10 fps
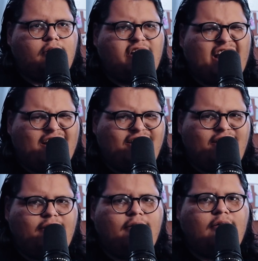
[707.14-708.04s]

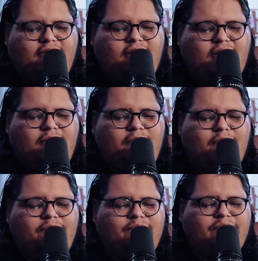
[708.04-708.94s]
Saturday.
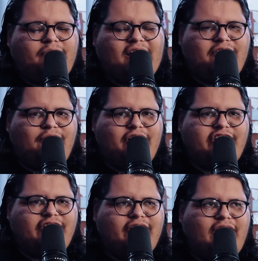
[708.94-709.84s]
Thanks for
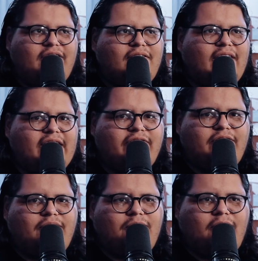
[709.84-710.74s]
watching, and thanks
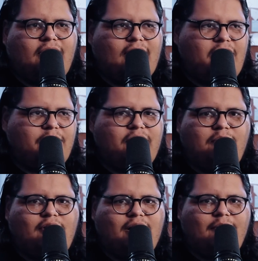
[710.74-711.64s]
for allowing me to
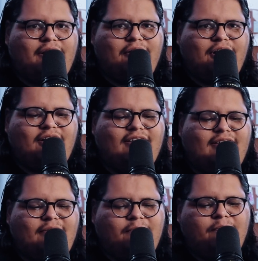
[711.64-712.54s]
plug my own
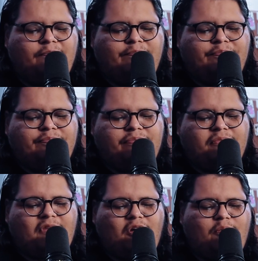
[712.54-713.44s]
content.
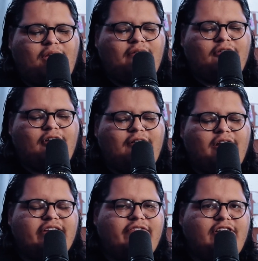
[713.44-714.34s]
I hope you have a great
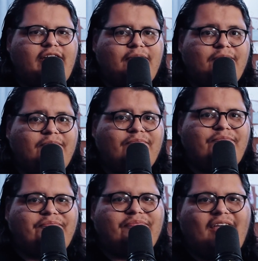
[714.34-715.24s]
rest of your day,
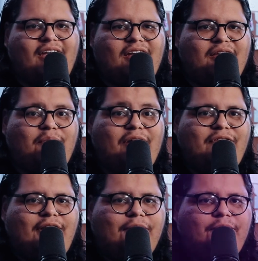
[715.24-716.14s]
and bye for
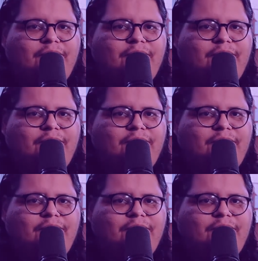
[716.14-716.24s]
now.